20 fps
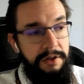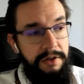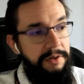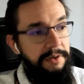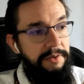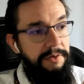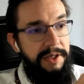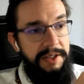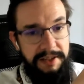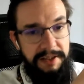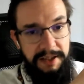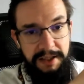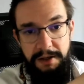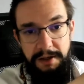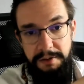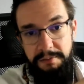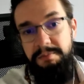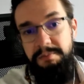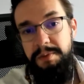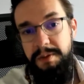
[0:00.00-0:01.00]
All right,
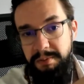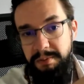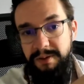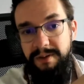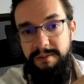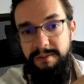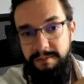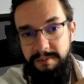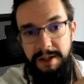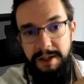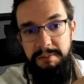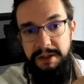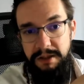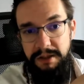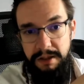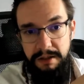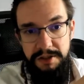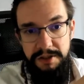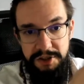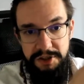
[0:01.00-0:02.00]
like people, I
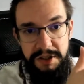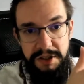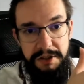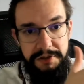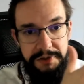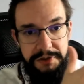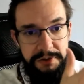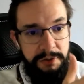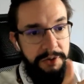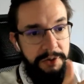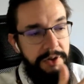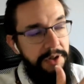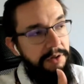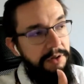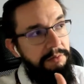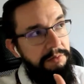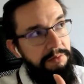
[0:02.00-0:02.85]
mean engineers, or